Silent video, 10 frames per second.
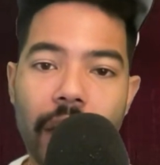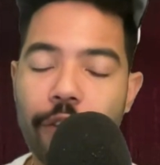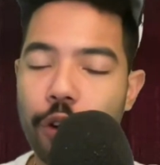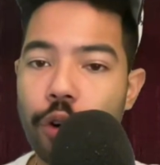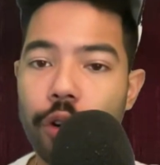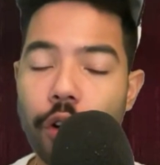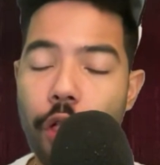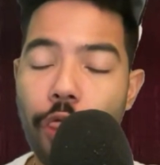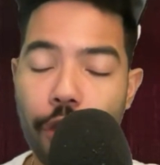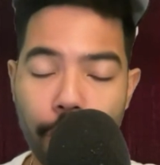If you're
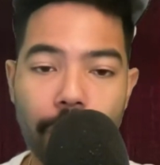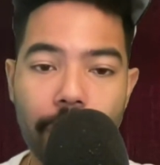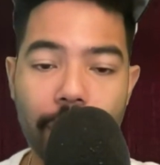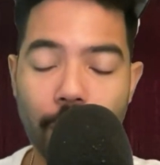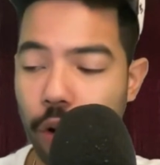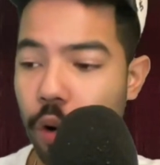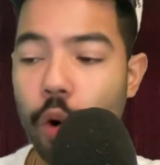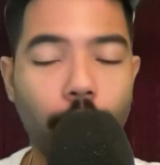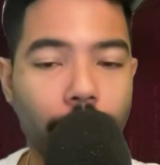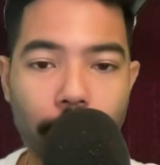30 or
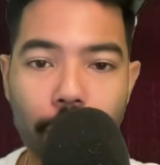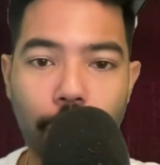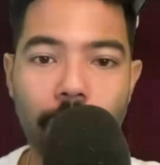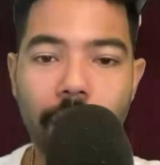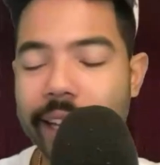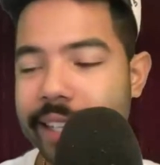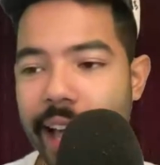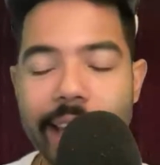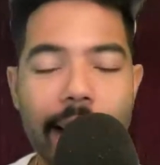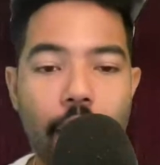older than 30, like
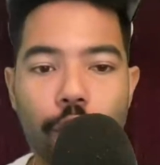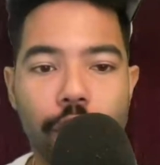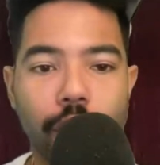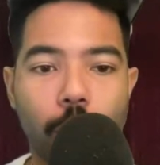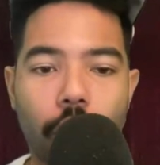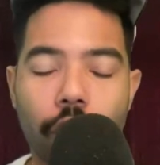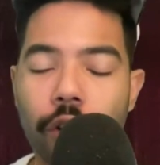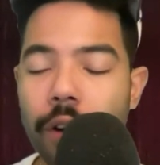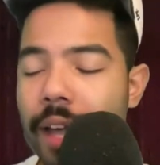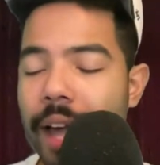Zach Gallen, Christian
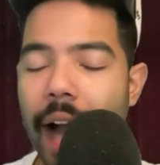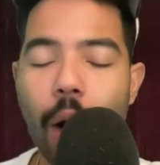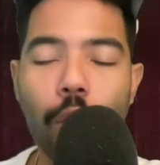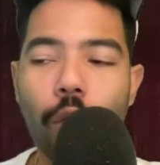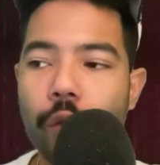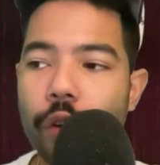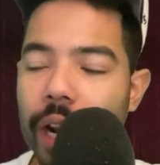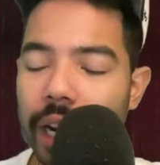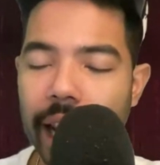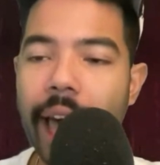Walker, I will
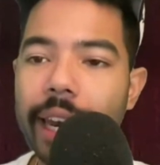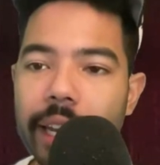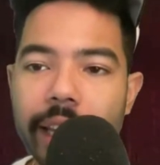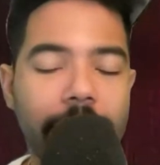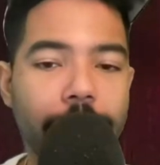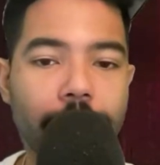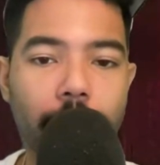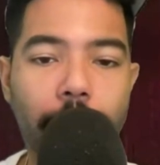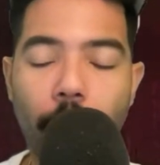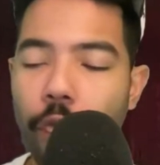gladly give
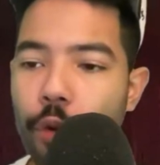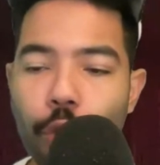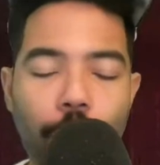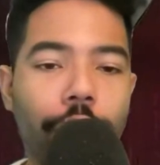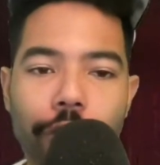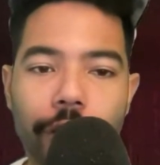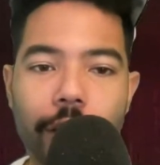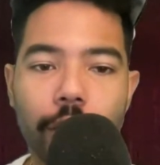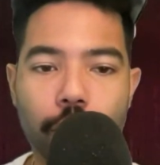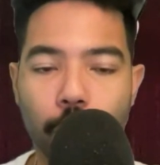them 3-year
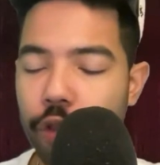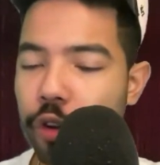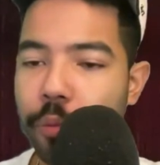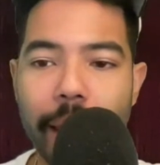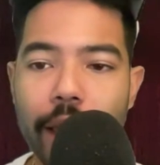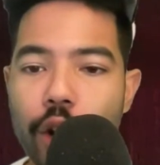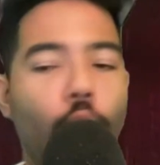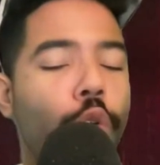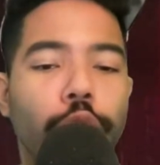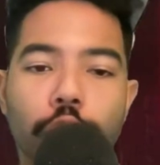deals where they're paid
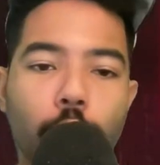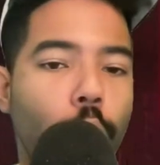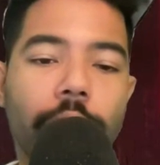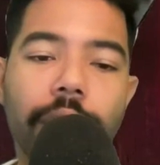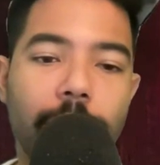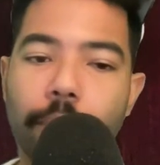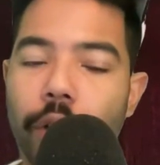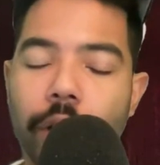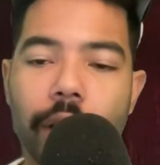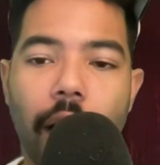over $20
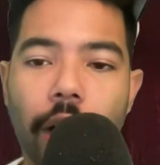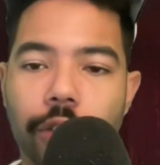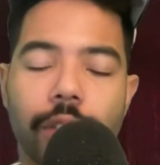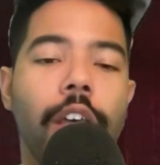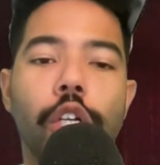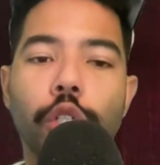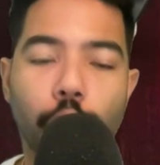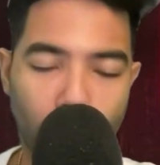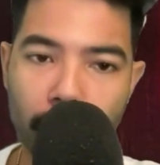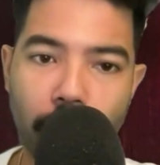million.
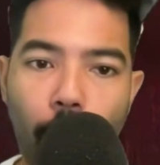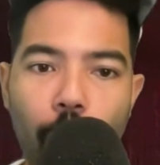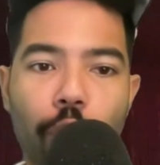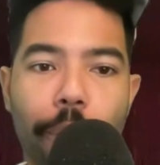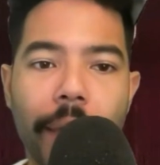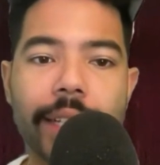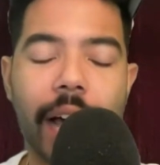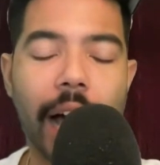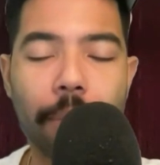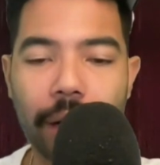Short-term overpays,
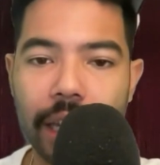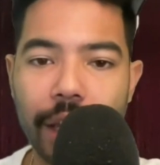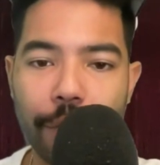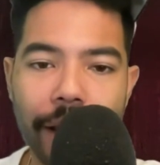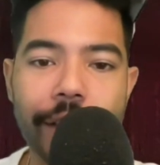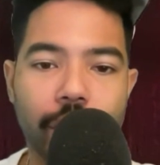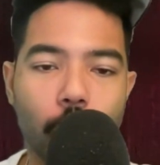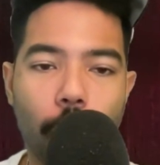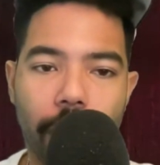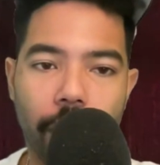I believe, is the
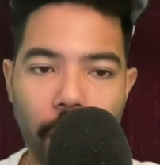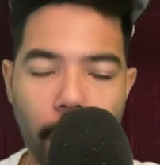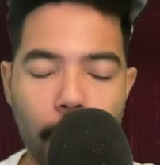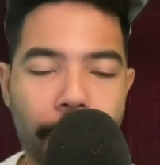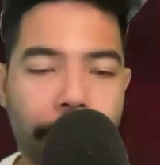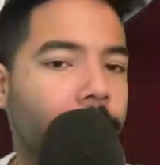way to go.